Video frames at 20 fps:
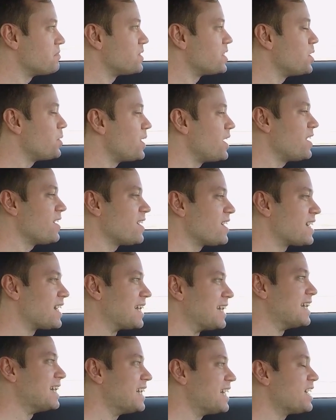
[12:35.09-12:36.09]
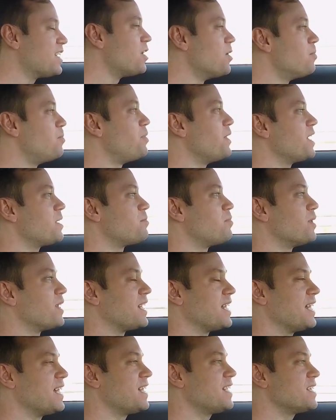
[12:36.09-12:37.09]
you hear it a little bit,
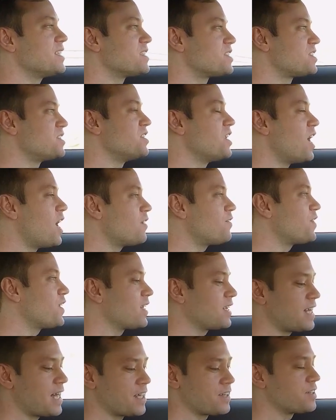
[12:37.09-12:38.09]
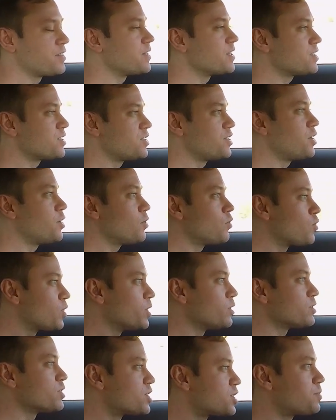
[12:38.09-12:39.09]
but it is not very loud. There is no
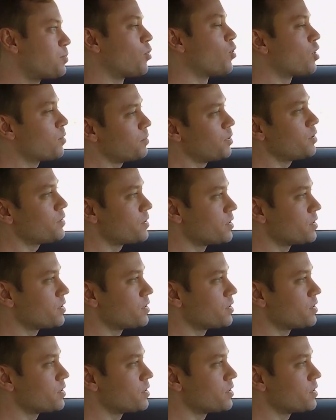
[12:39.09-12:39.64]
real sport mode.